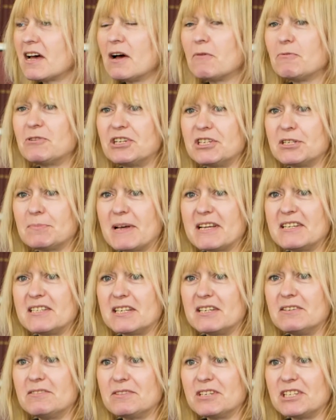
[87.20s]
uh, which is
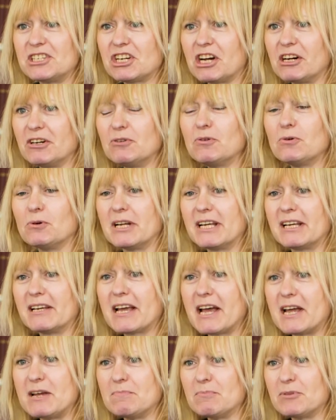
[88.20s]
based in Shire Hall in
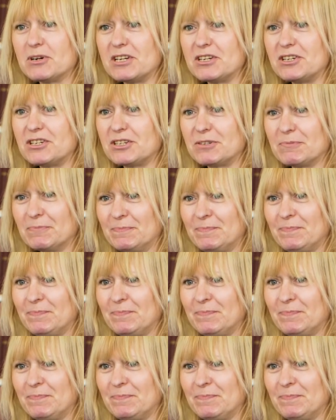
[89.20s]
Cambridge.